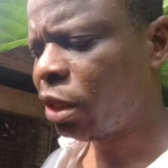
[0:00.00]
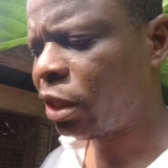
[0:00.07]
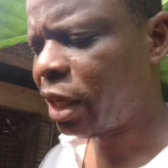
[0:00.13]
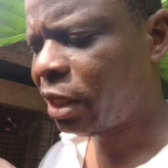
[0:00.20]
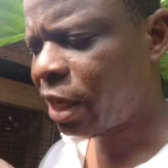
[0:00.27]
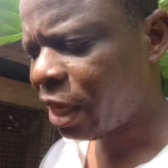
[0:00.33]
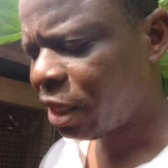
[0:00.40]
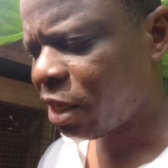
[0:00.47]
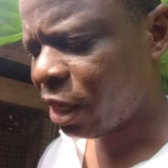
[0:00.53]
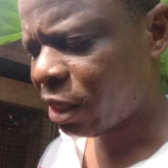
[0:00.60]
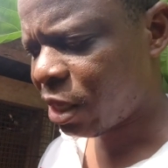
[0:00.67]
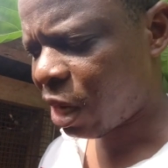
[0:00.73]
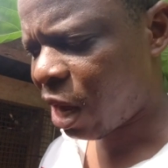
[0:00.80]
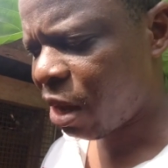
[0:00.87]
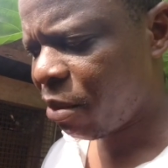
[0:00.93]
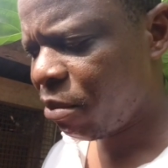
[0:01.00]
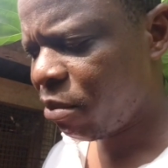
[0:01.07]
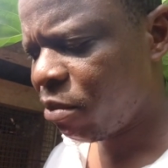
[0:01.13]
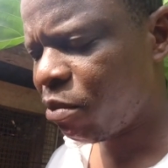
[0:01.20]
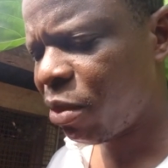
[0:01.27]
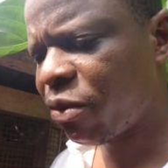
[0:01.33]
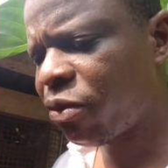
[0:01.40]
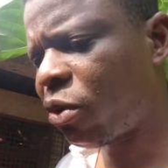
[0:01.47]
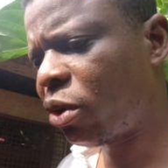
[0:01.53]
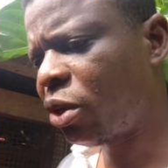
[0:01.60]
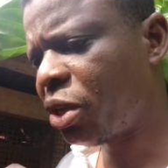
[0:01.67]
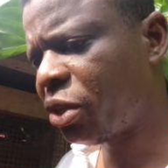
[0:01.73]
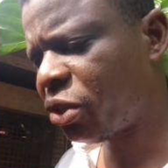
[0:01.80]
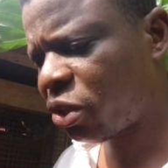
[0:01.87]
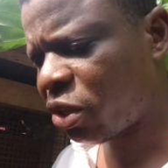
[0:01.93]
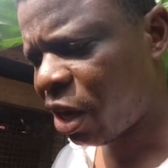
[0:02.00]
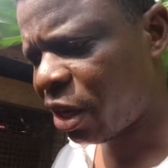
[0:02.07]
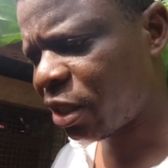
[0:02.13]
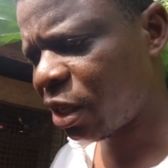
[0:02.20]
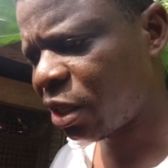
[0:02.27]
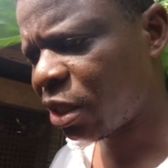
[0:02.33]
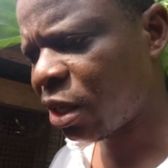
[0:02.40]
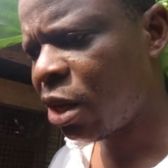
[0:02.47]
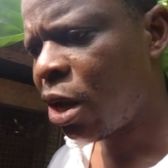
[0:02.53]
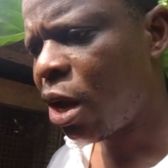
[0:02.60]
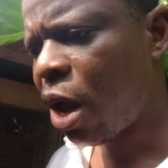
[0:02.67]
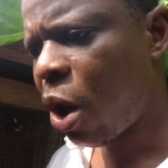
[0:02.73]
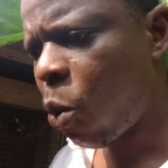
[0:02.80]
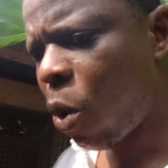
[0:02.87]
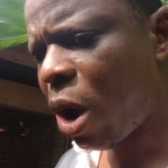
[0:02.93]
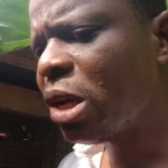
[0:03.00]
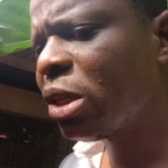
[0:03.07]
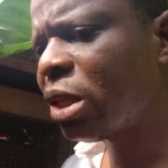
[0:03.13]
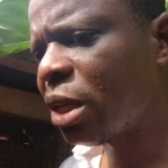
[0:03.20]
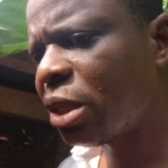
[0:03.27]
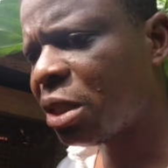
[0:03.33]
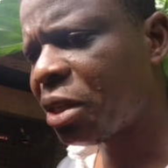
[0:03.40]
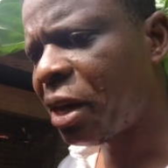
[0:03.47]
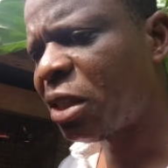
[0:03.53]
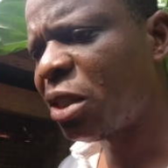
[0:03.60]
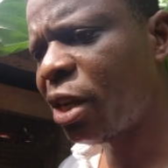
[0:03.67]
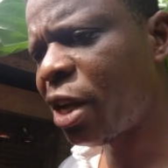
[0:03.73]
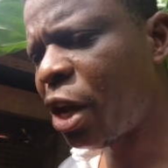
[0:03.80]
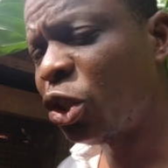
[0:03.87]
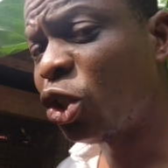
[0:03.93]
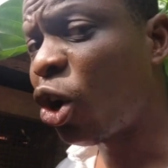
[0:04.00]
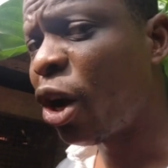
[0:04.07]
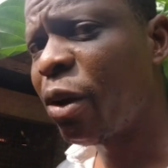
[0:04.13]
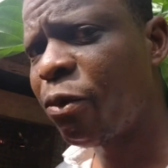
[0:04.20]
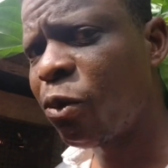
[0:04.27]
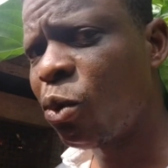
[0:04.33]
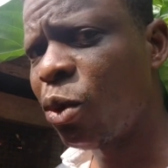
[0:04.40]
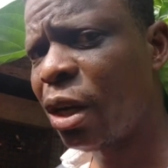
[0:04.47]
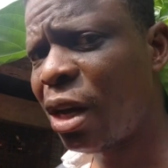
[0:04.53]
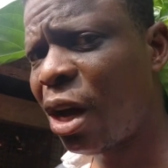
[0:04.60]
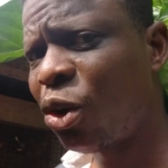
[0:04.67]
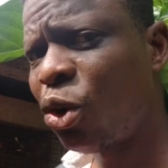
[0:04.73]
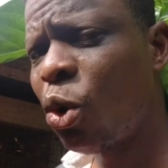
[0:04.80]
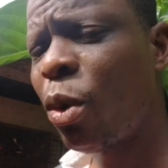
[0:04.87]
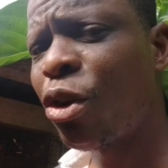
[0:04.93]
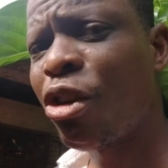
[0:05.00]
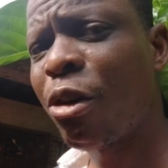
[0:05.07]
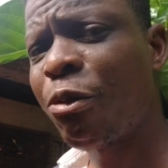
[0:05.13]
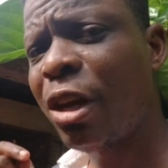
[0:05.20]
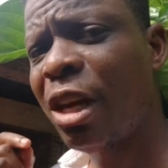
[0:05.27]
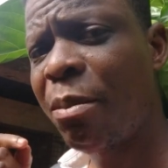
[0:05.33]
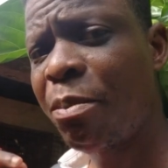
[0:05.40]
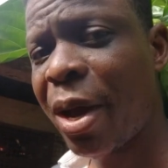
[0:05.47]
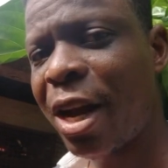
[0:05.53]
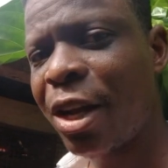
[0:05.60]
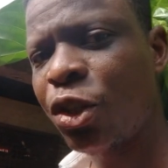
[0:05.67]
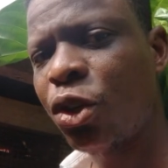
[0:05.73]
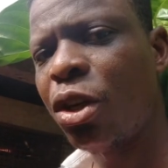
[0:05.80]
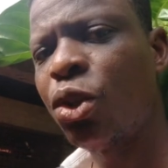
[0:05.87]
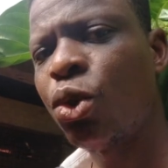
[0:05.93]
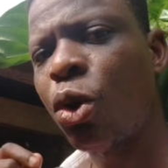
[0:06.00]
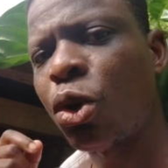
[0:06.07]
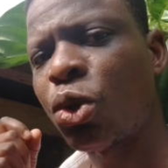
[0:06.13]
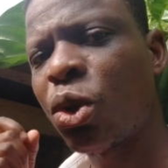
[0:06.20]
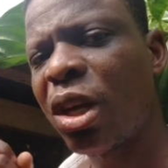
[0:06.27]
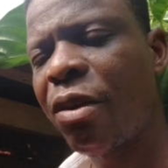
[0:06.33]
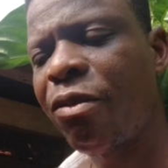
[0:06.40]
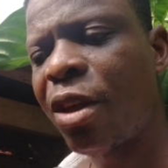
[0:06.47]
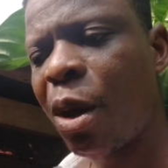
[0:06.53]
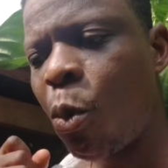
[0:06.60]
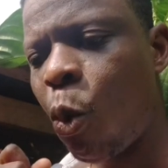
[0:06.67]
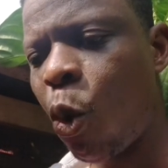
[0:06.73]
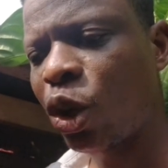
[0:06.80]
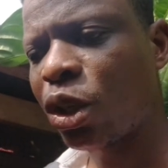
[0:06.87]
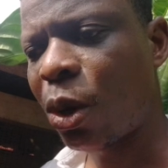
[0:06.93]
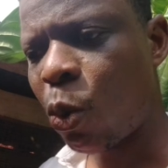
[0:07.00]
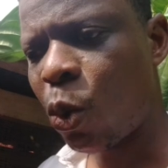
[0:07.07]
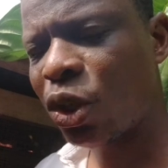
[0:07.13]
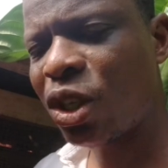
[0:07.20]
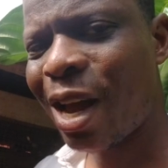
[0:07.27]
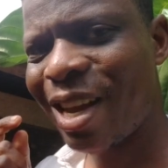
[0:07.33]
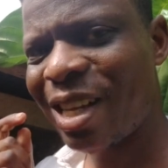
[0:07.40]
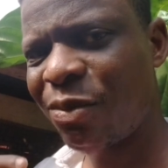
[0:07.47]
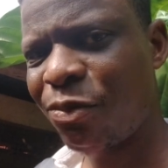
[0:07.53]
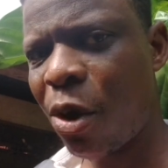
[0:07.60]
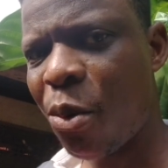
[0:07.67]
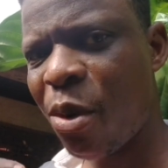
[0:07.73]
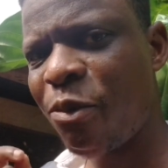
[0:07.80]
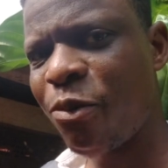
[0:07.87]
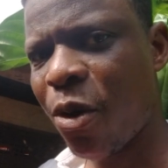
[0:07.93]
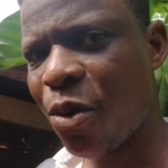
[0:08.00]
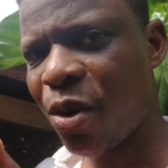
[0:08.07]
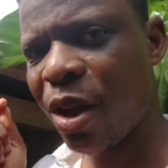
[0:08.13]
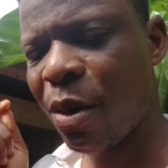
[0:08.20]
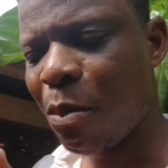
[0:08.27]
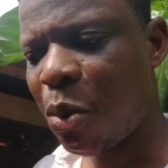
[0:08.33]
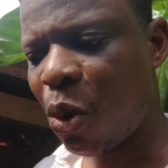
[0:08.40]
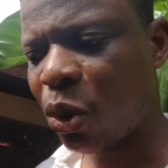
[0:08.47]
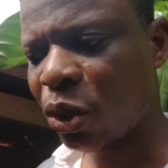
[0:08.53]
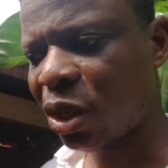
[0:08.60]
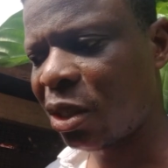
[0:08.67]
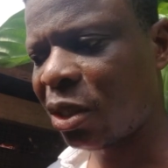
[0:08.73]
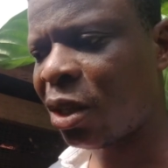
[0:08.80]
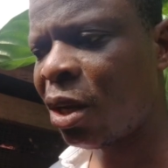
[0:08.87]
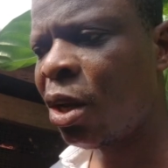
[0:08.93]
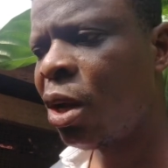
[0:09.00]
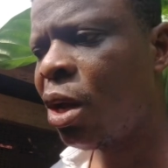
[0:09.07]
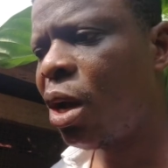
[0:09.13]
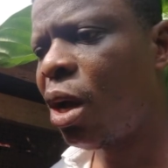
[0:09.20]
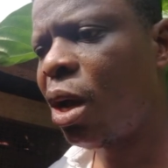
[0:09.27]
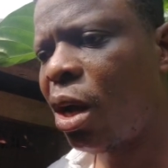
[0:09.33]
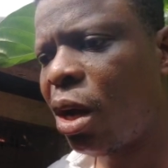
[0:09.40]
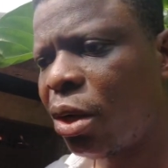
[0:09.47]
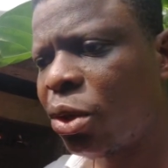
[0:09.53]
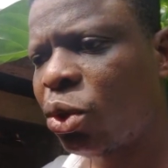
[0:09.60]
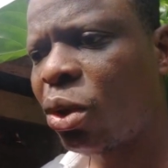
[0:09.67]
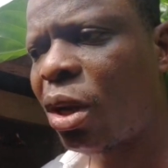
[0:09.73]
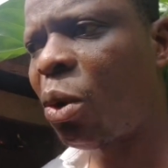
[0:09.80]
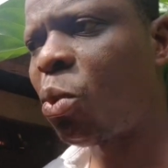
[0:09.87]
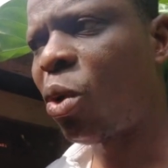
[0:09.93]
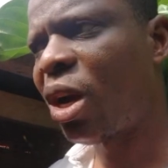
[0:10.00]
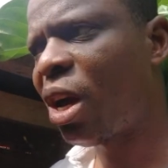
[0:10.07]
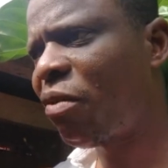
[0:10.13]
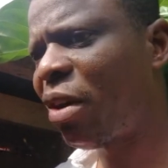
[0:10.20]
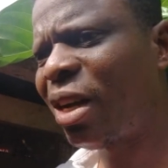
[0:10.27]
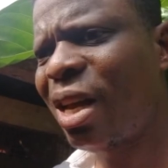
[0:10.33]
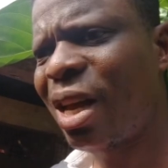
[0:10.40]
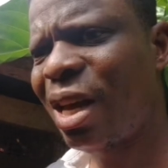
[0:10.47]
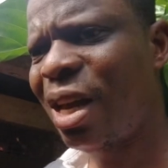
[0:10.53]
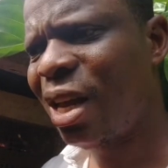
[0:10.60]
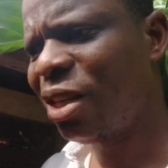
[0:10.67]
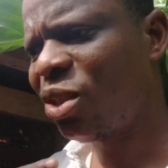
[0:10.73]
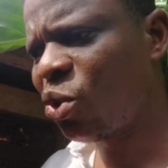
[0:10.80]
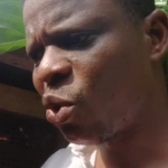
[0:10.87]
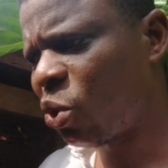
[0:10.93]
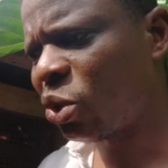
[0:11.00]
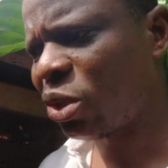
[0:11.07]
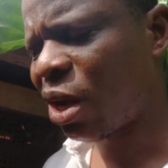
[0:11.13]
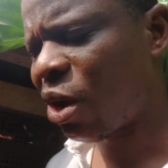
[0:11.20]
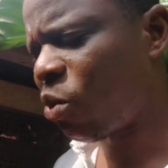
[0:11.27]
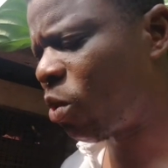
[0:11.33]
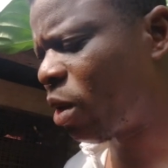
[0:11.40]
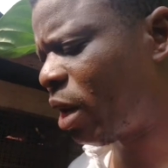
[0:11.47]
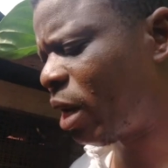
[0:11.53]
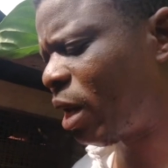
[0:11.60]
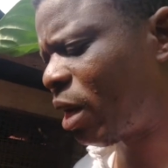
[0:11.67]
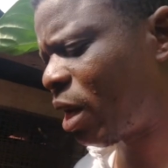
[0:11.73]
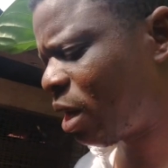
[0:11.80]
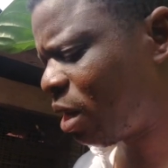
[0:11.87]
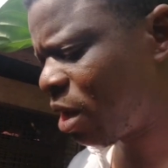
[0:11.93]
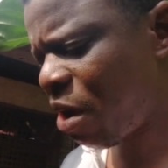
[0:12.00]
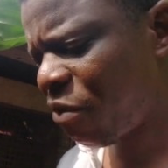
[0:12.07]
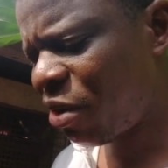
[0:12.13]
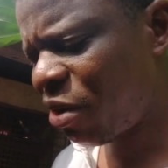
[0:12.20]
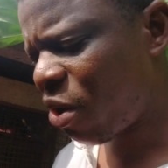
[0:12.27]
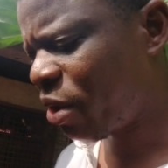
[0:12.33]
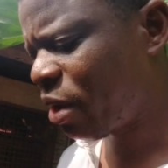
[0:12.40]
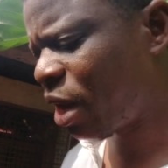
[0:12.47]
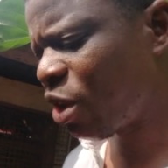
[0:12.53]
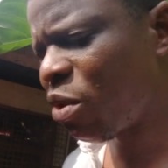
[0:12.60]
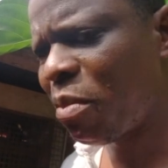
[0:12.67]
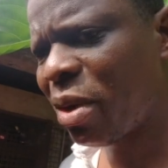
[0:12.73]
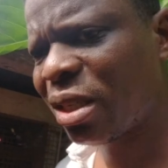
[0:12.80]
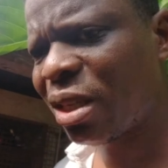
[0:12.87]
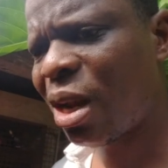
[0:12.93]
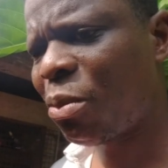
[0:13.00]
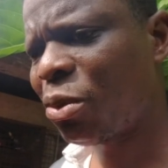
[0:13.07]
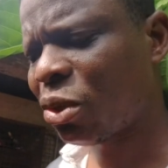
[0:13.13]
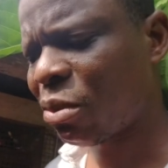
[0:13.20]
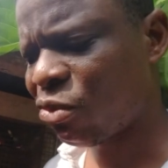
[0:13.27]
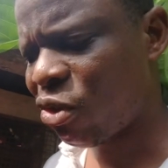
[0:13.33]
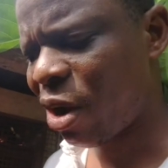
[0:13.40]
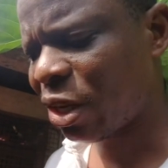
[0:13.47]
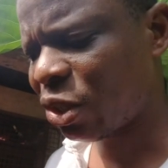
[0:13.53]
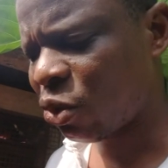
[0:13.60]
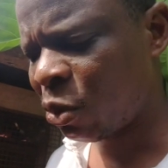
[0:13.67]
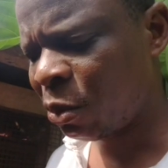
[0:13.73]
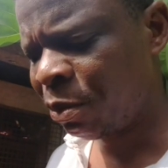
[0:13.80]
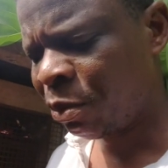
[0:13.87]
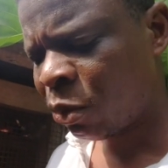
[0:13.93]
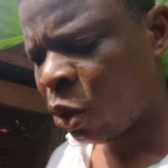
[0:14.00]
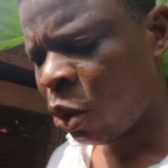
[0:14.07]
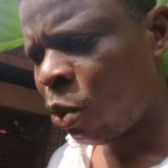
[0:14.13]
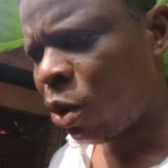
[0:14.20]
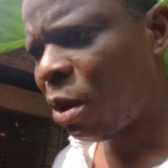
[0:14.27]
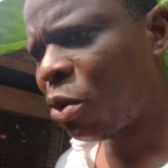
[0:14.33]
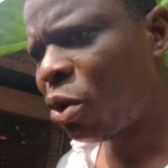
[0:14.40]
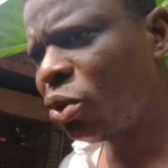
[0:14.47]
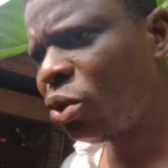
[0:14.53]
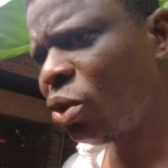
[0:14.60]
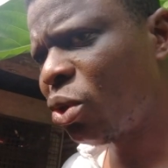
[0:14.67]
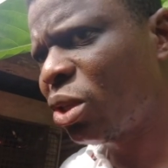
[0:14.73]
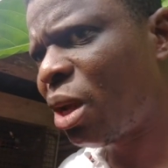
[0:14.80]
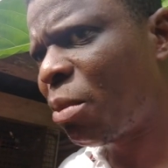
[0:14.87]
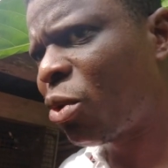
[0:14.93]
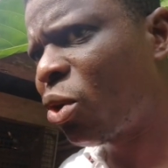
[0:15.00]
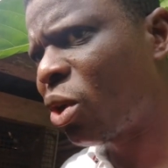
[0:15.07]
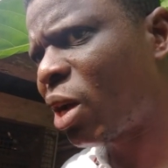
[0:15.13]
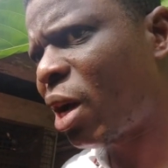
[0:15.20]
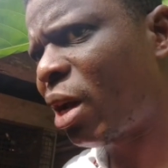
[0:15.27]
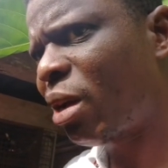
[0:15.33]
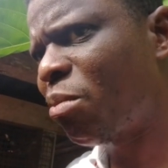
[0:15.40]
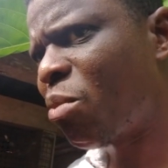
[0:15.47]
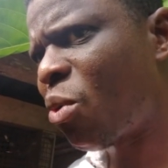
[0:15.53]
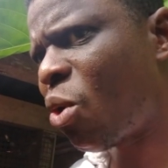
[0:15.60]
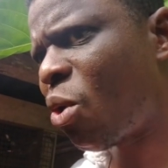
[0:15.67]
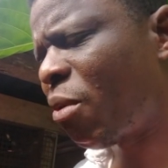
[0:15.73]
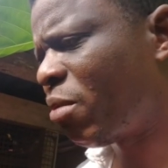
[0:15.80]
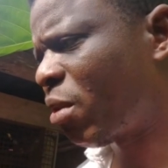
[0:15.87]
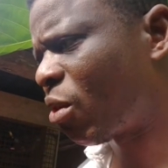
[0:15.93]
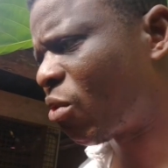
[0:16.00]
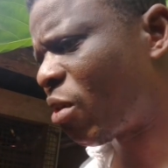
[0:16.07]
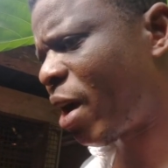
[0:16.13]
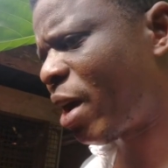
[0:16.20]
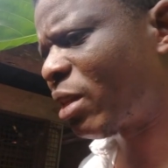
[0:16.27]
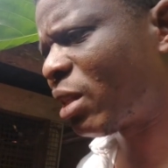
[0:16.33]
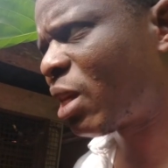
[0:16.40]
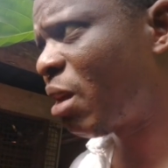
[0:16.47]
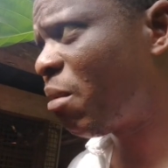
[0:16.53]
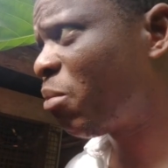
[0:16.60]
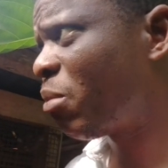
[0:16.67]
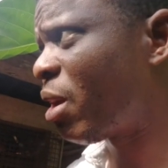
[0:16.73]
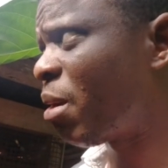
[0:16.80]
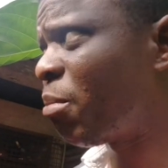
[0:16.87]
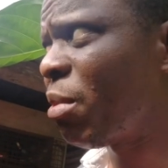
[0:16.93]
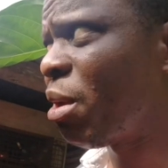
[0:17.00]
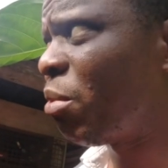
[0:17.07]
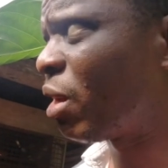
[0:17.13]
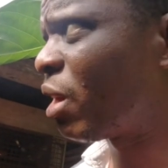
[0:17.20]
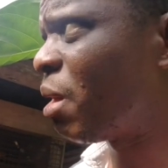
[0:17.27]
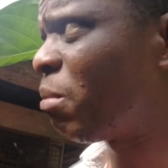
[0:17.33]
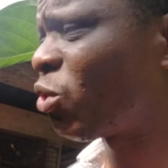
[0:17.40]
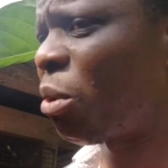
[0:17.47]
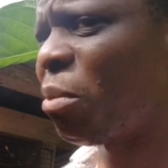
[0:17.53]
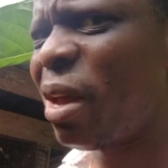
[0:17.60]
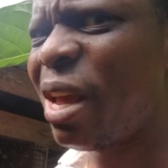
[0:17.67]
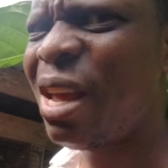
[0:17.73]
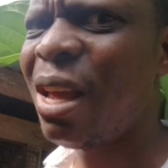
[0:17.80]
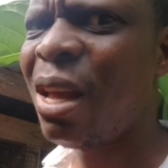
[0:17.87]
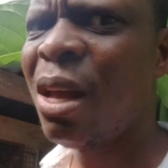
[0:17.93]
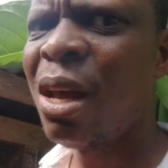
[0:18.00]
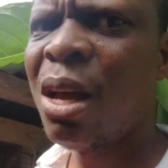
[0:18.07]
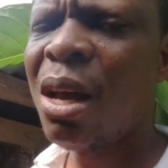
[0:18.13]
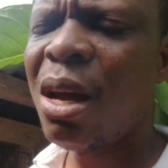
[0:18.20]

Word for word: they take their time before they start it and once they start they enjoy it fully now know when you're feeding pellets you need to also give them water water is very very important uh, so that whatever they eat goes down well and then now and then you mix it up with some grass so what i'm going to do is i'm going to cut more of the grass keep them maybe keep some hay